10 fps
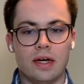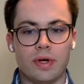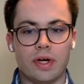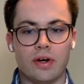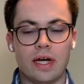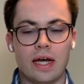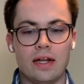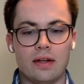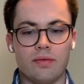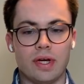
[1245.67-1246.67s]
we
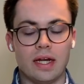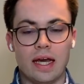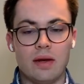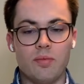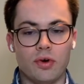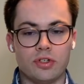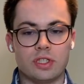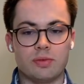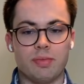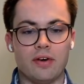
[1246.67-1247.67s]
can gain more
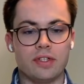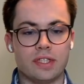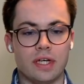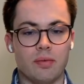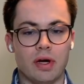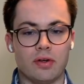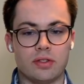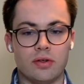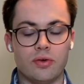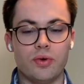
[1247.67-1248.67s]
transparency
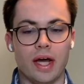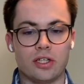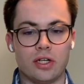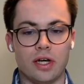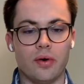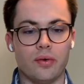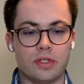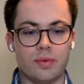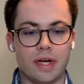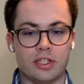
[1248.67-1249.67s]
about who actually
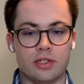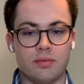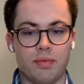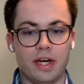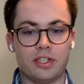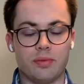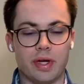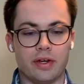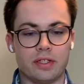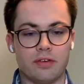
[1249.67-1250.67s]
owns which picture,
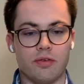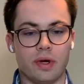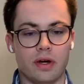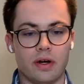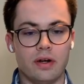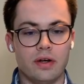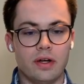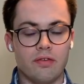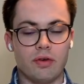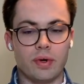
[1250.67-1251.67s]
because if
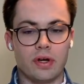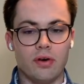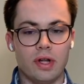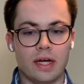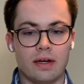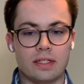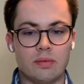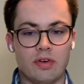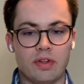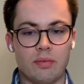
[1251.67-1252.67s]
you're recalling, some
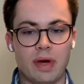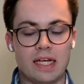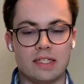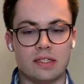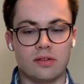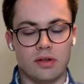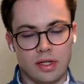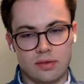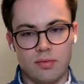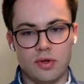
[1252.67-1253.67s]
of the basis or
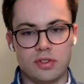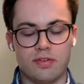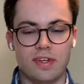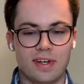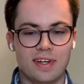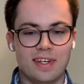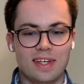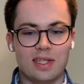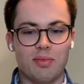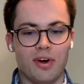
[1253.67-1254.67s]
most of the
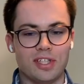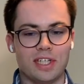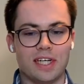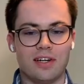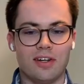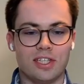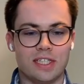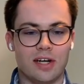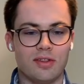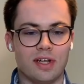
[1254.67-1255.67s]
blockchain
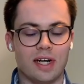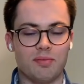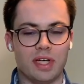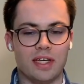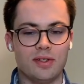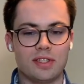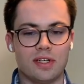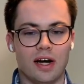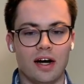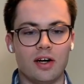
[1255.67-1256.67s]
technologies out there that are being used
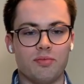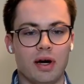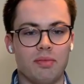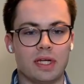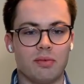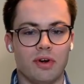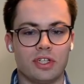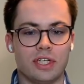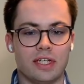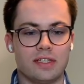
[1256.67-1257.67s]
are public
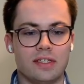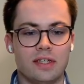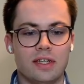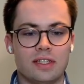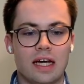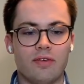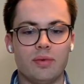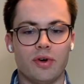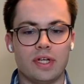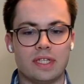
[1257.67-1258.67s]
blockchains. So
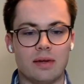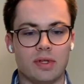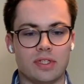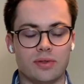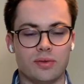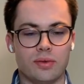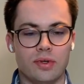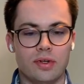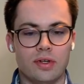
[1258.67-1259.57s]
everyone is able to